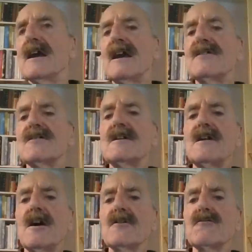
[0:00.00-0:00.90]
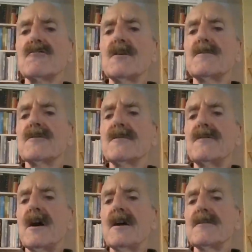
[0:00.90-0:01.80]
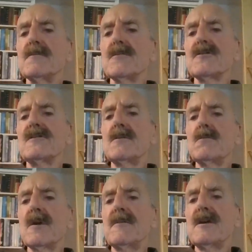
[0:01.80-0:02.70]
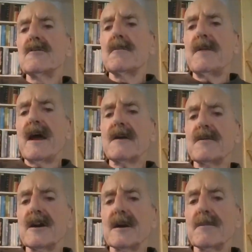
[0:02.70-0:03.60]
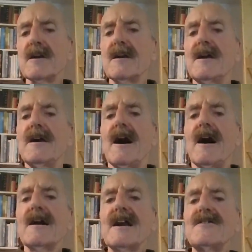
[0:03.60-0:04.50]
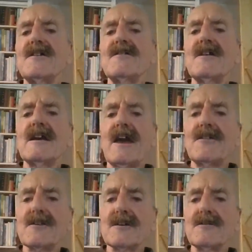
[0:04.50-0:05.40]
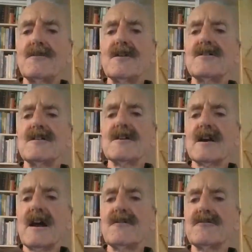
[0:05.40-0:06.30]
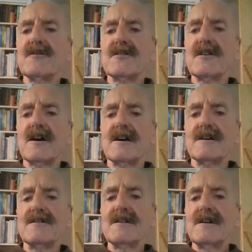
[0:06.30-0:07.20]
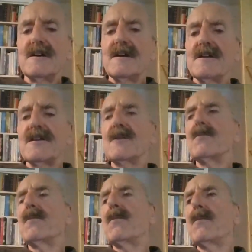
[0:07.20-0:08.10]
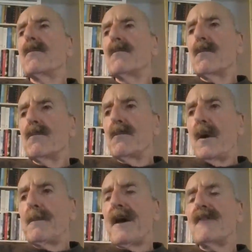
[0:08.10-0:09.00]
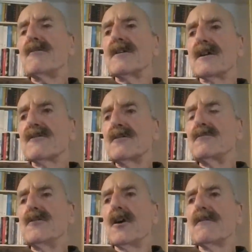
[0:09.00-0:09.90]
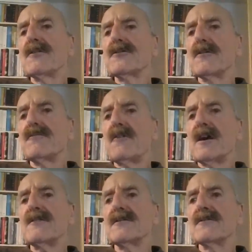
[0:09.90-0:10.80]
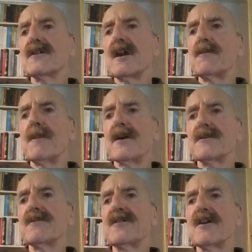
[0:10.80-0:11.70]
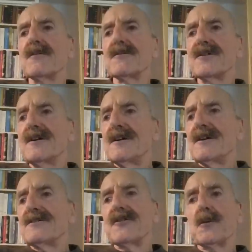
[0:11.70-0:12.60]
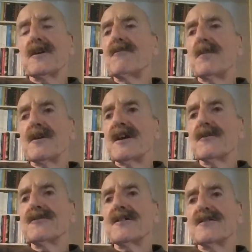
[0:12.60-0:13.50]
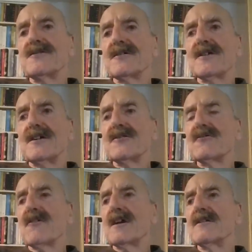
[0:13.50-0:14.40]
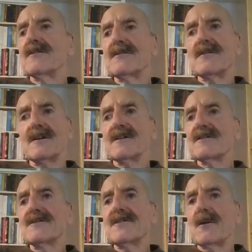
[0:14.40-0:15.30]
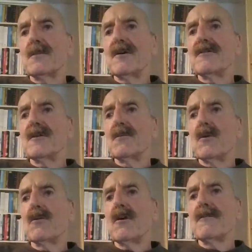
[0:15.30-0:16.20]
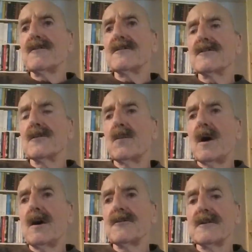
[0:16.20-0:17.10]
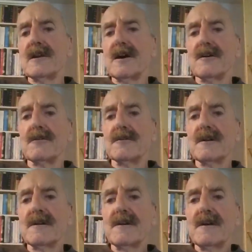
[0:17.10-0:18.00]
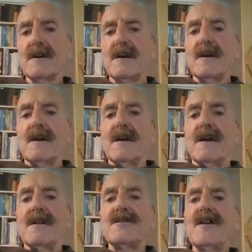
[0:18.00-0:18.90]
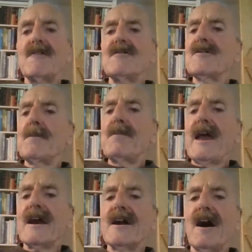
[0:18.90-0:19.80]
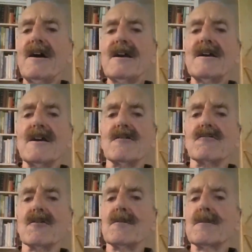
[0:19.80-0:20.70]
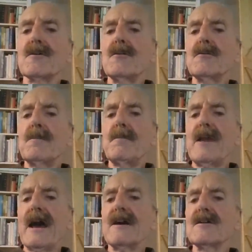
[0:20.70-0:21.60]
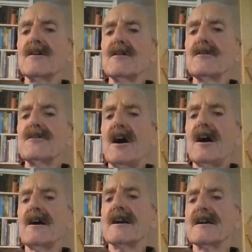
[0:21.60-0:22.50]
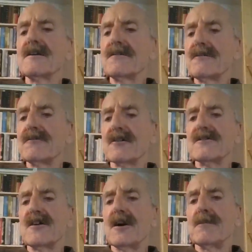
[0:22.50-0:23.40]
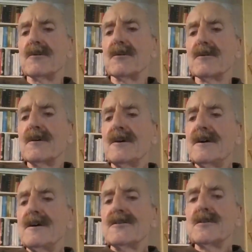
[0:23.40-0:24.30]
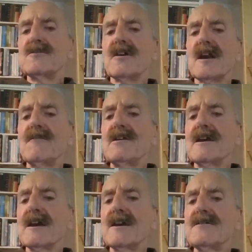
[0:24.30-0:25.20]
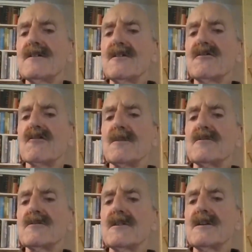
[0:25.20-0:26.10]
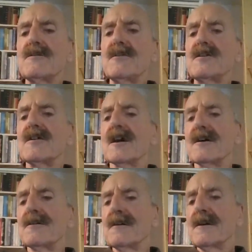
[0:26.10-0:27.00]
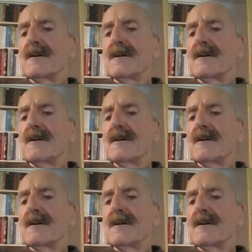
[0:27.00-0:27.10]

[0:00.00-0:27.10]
is that large groups of either Muslim women or black people are getting together to visit the countryside. They apparently are too nervous or frightened to go by themselves to do what everybody else does, just get trained to somewhere and then walk off into the wild alone. There is a black hiking group called Black Girls Hike, for example, to which I give a link in the description to this video.